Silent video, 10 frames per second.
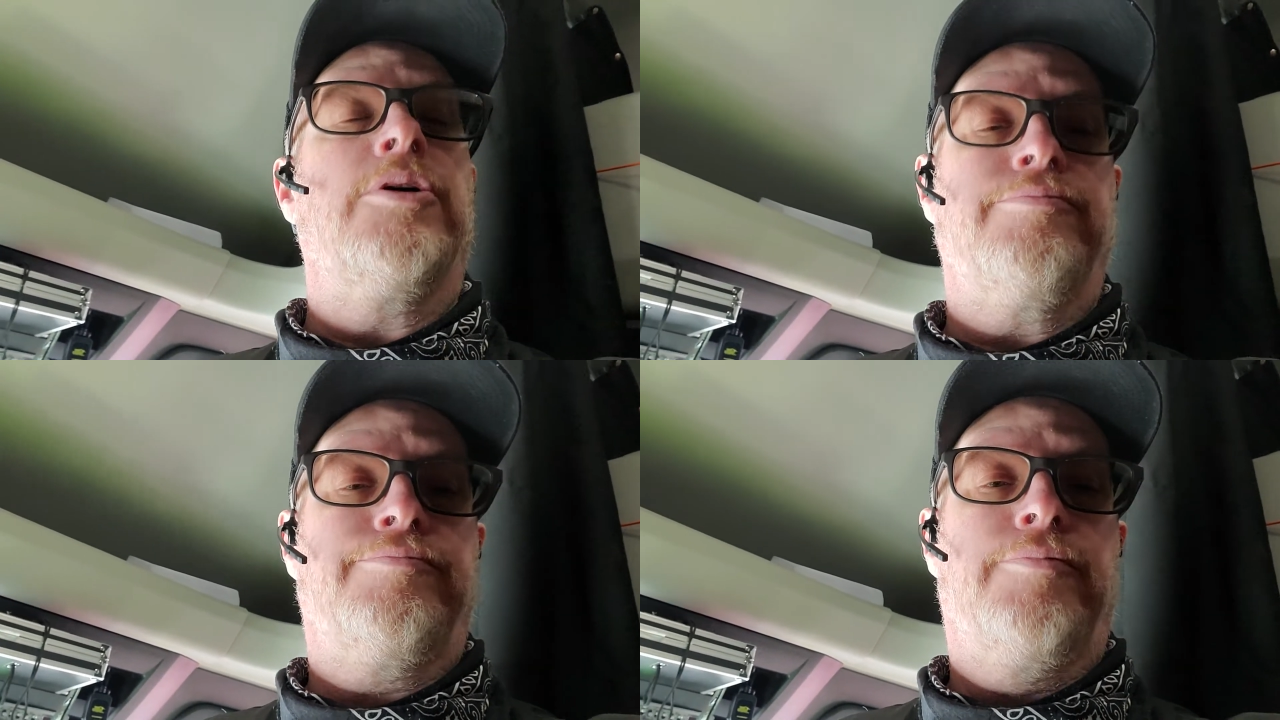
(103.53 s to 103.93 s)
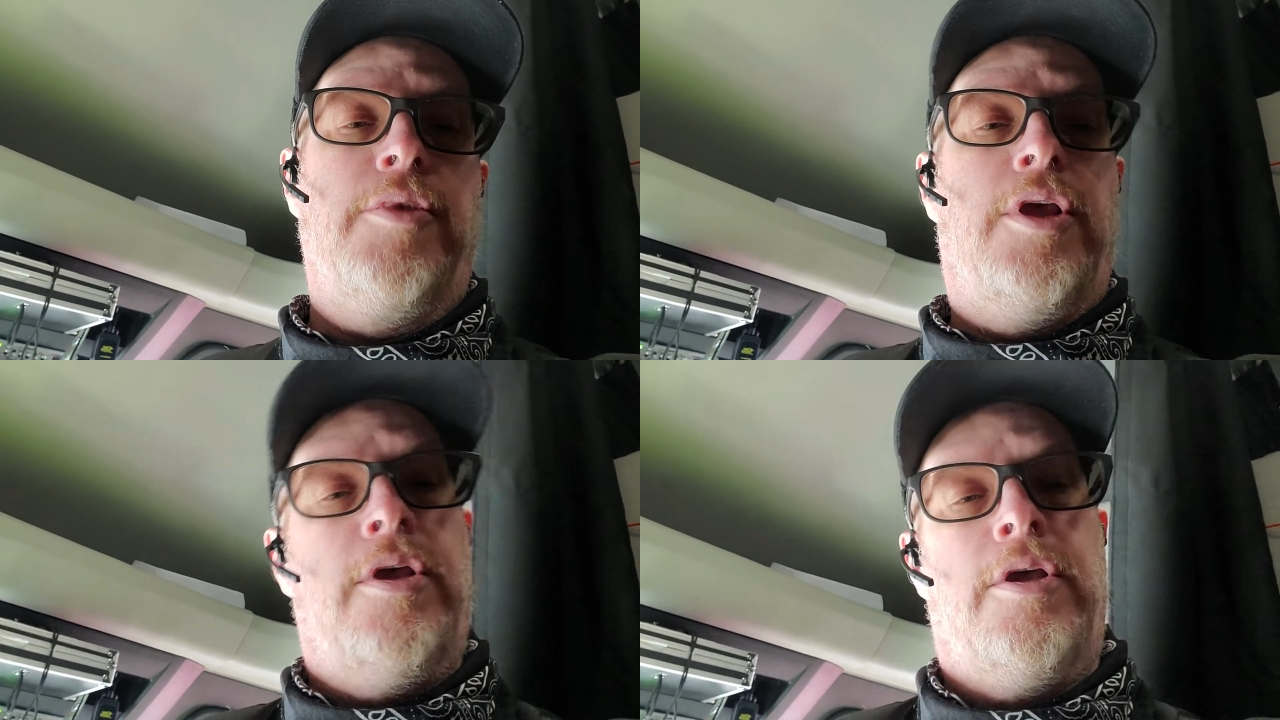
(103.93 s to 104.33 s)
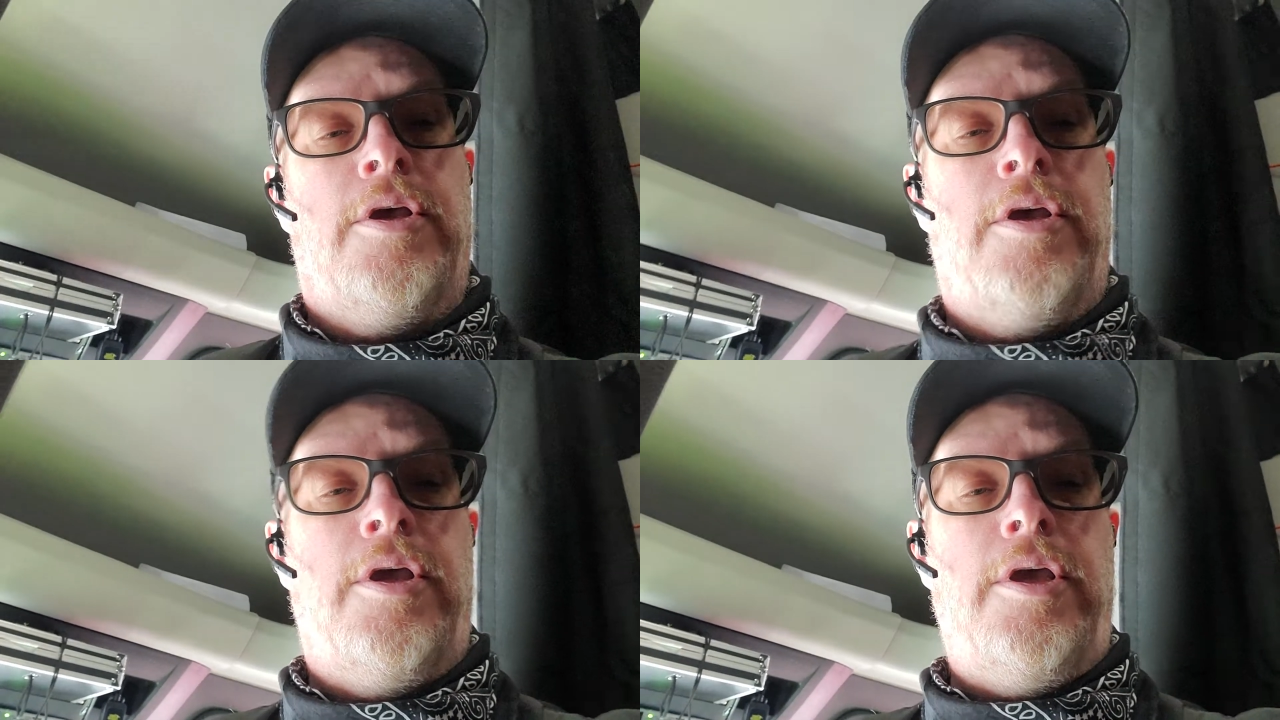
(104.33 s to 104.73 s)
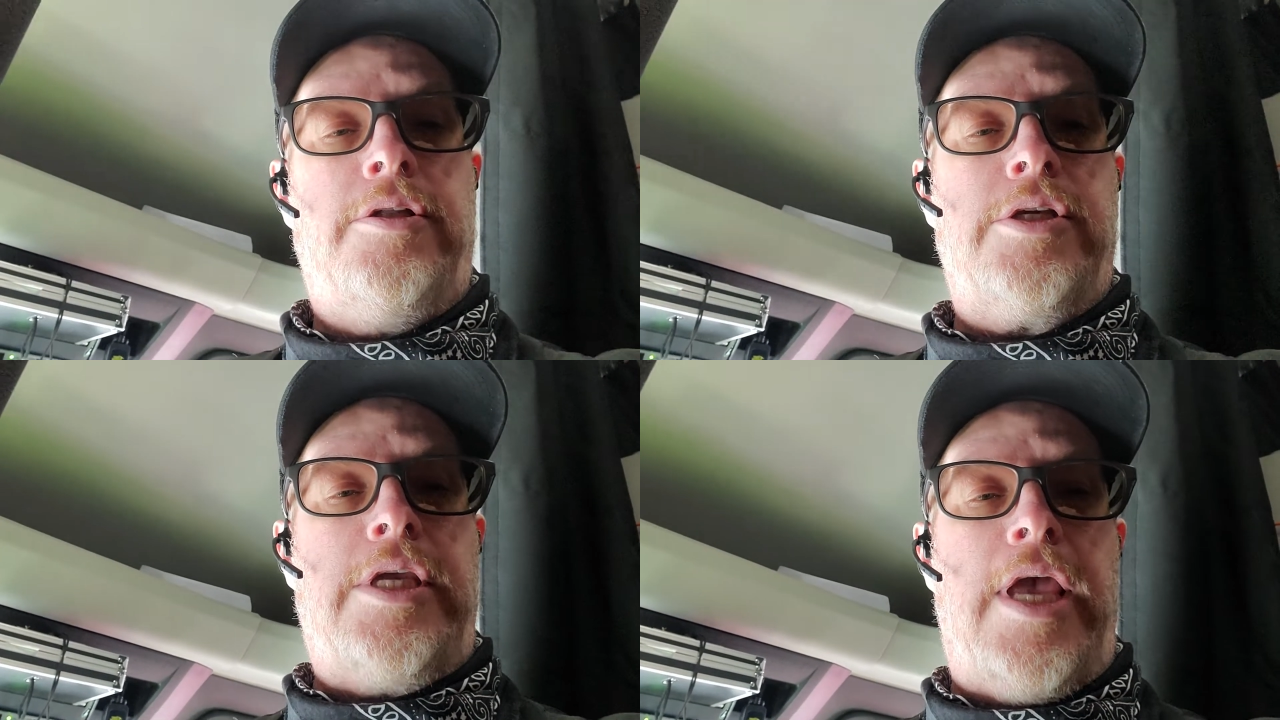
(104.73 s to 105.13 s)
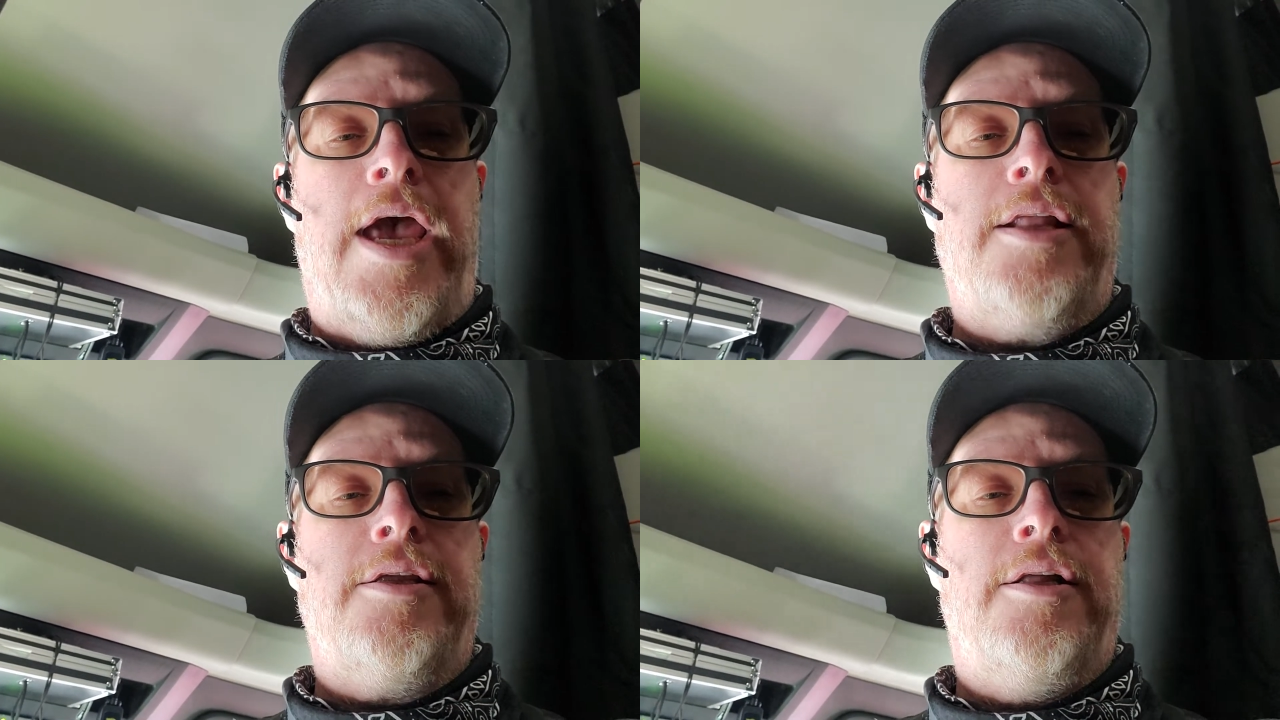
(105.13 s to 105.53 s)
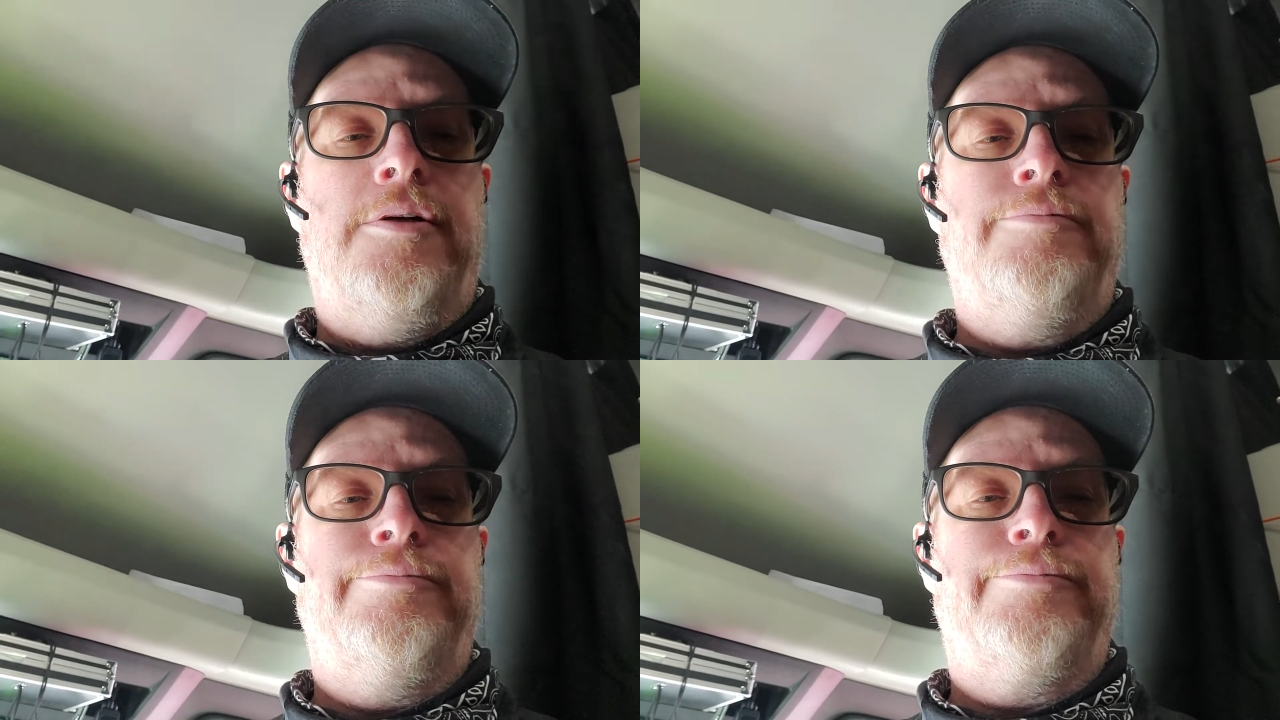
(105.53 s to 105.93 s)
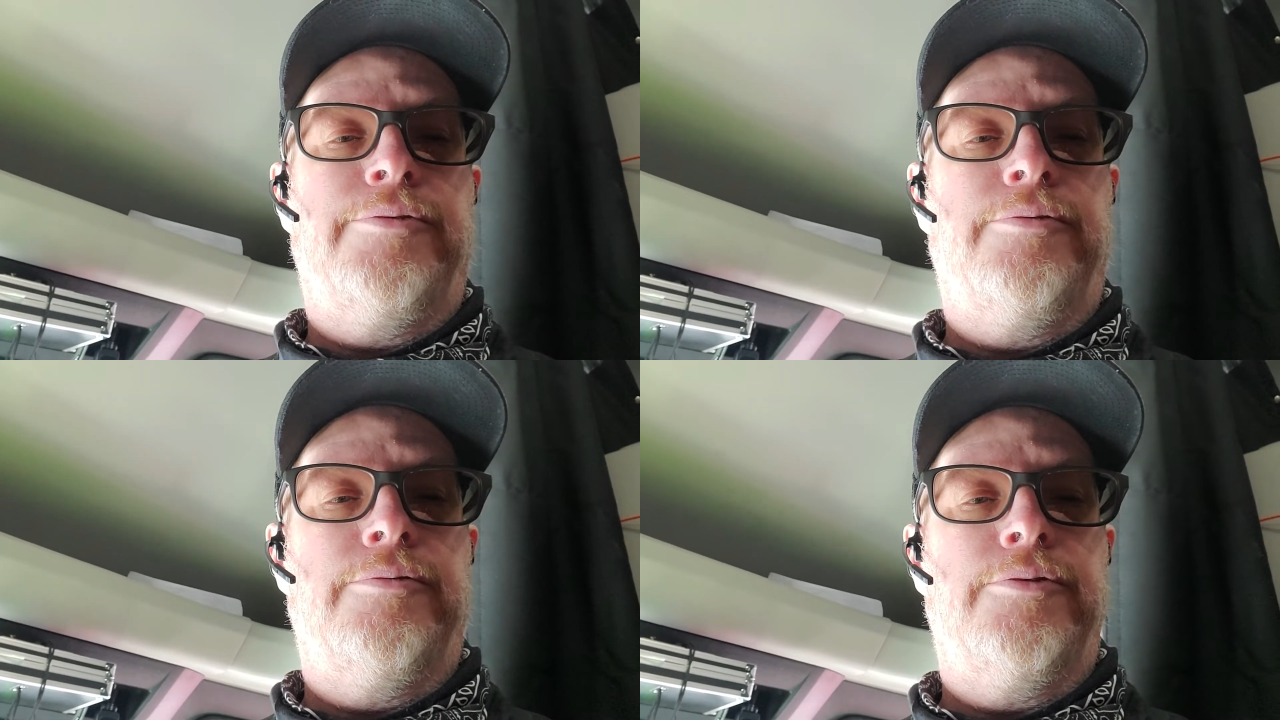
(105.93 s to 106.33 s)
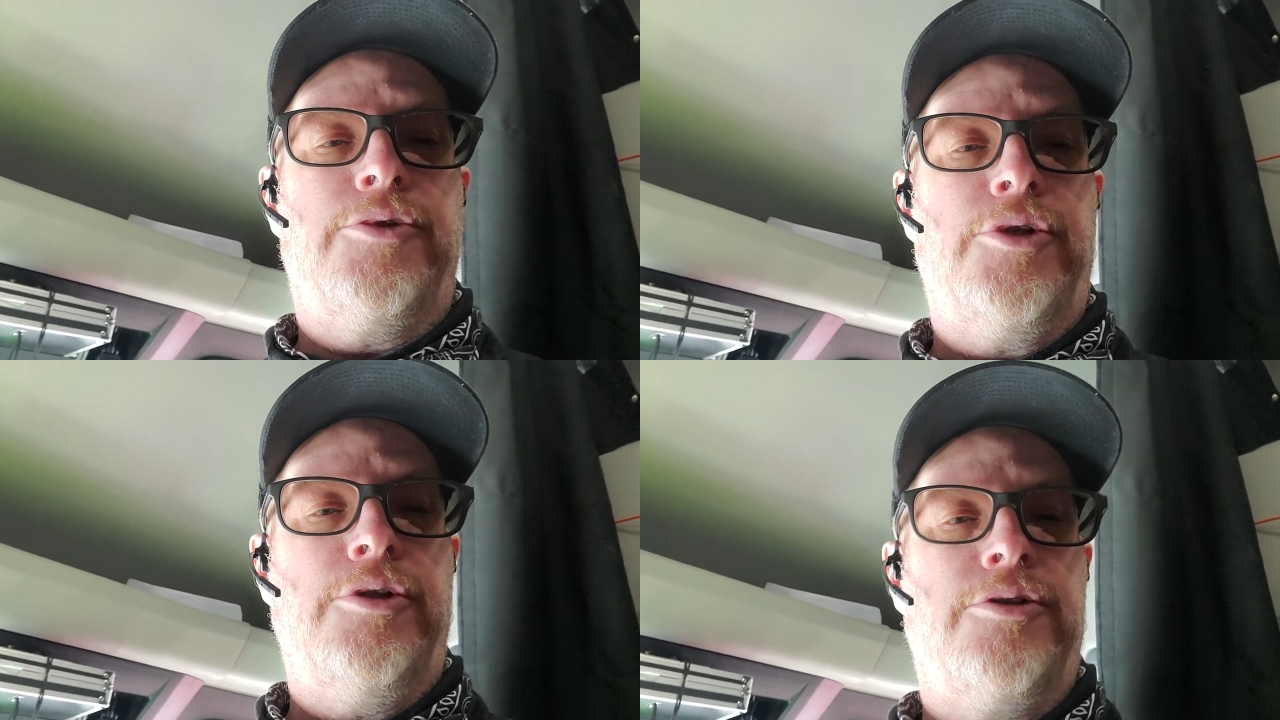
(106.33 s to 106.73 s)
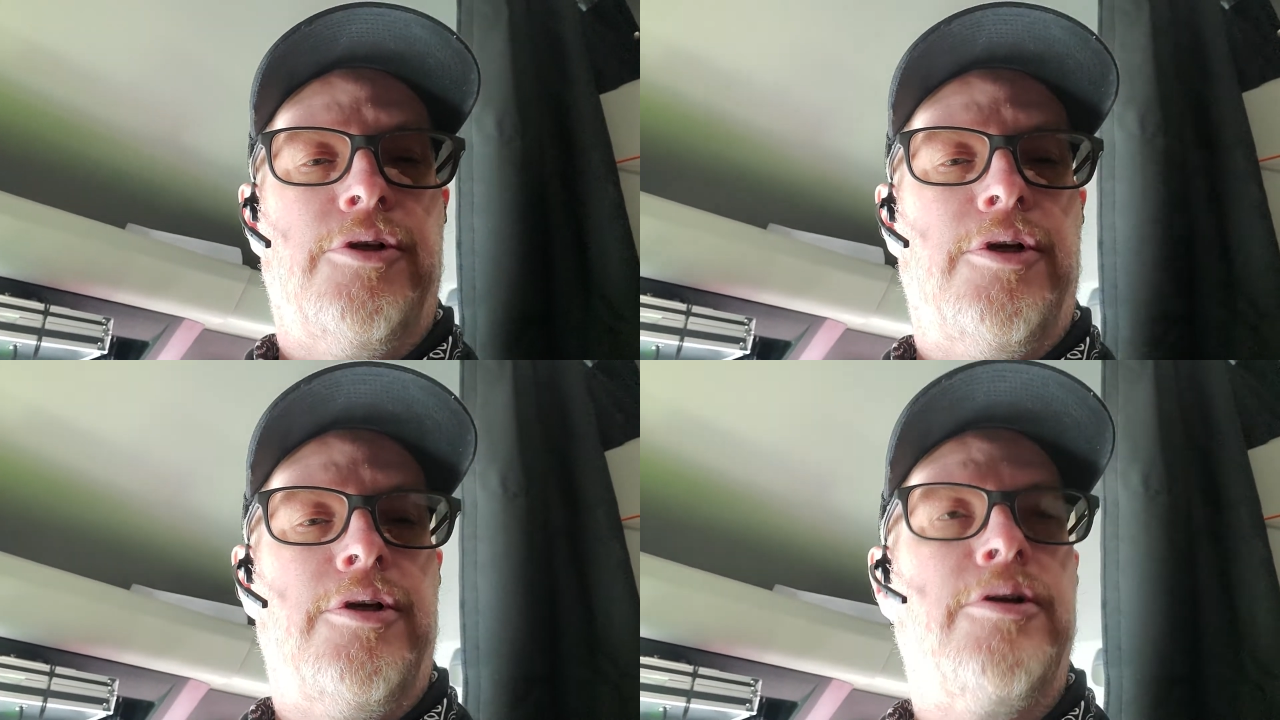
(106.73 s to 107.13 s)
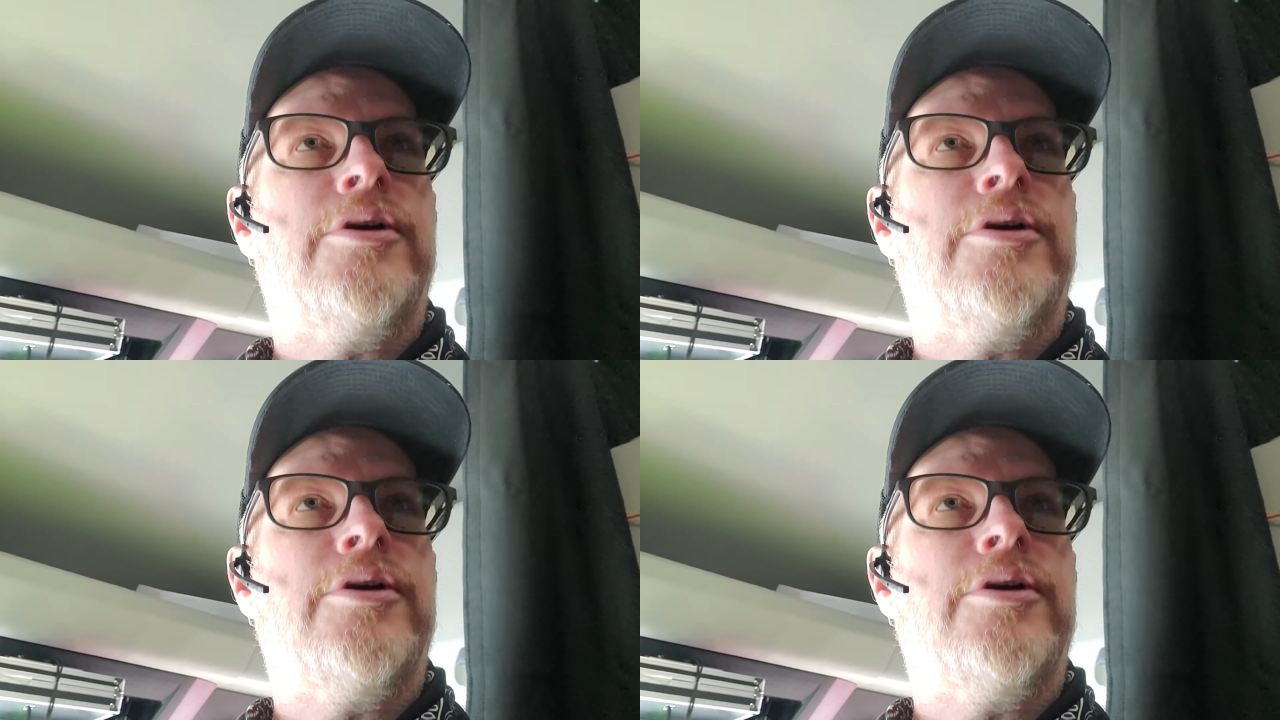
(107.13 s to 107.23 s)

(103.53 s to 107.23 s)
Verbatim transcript: But it's a cat, you know. She's uh,